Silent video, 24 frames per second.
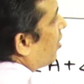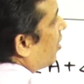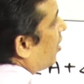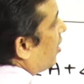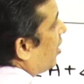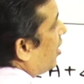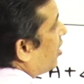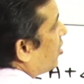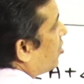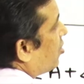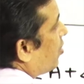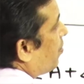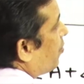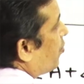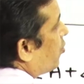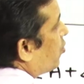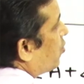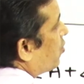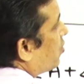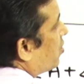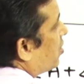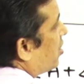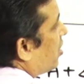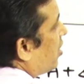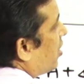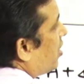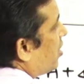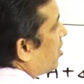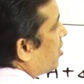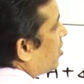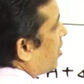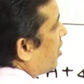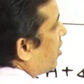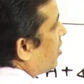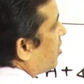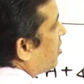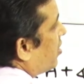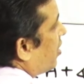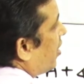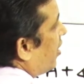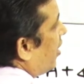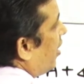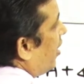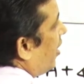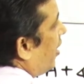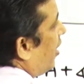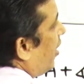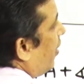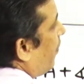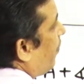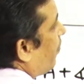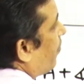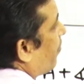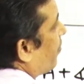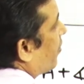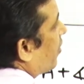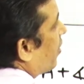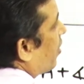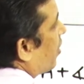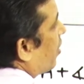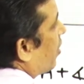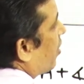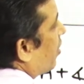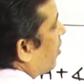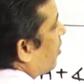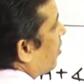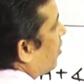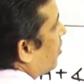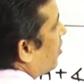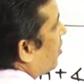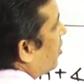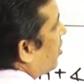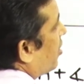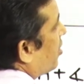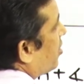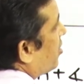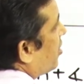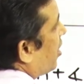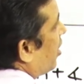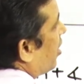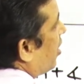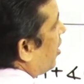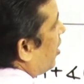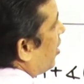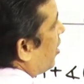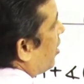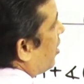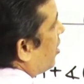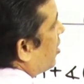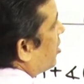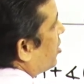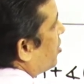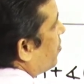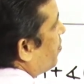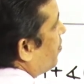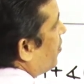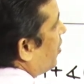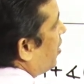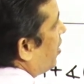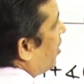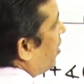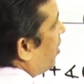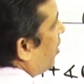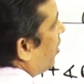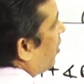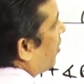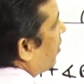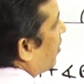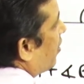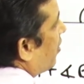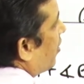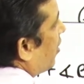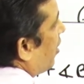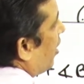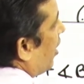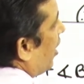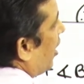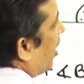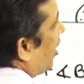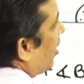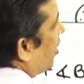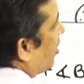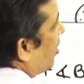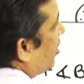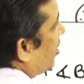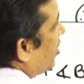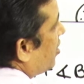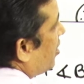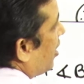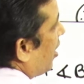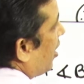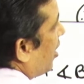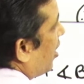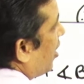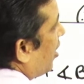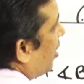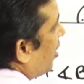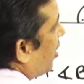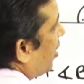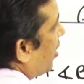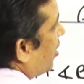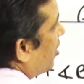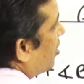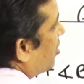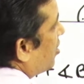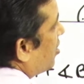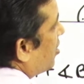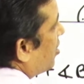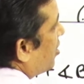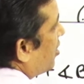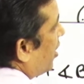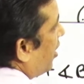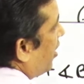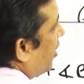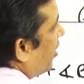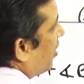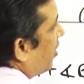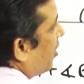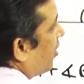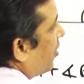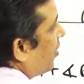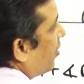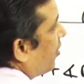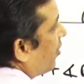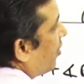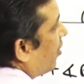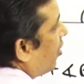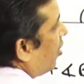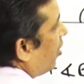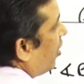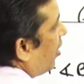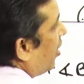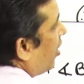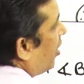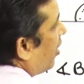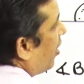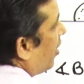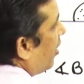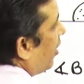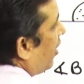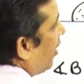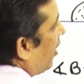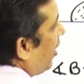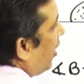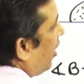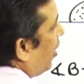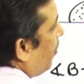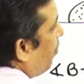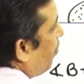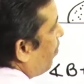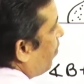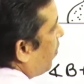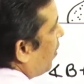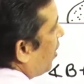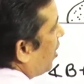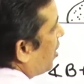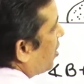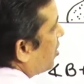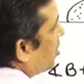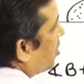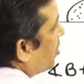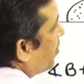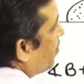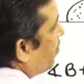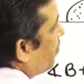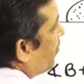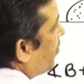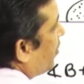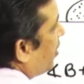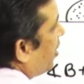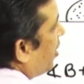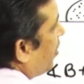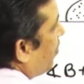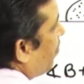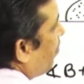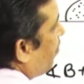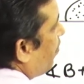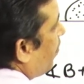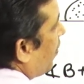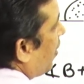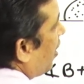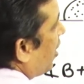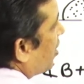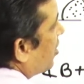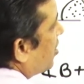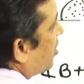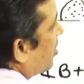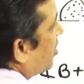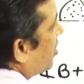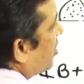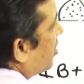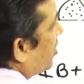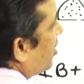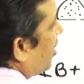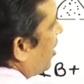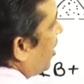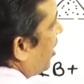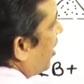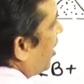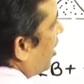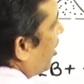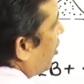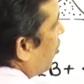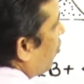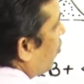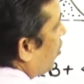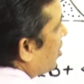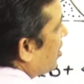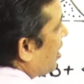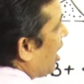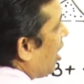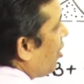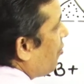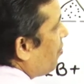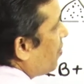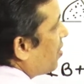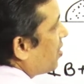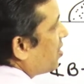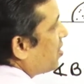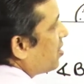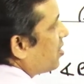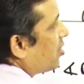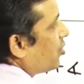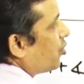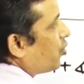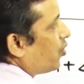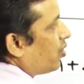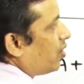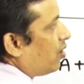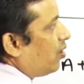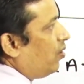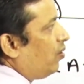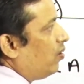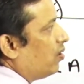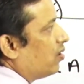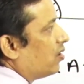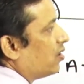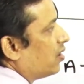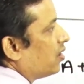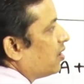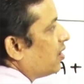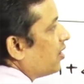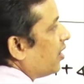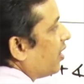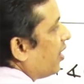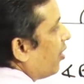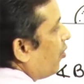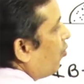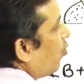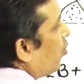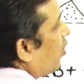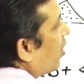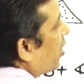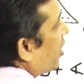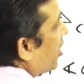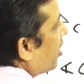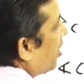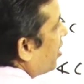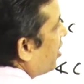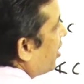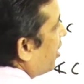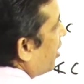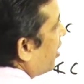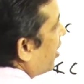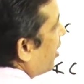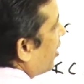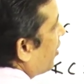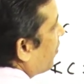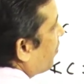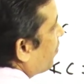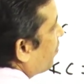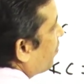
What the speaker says: let us suppose this is A, this angle is B and this angle is C. Here A plus B plus C equals how much? Do you know? 180 degree.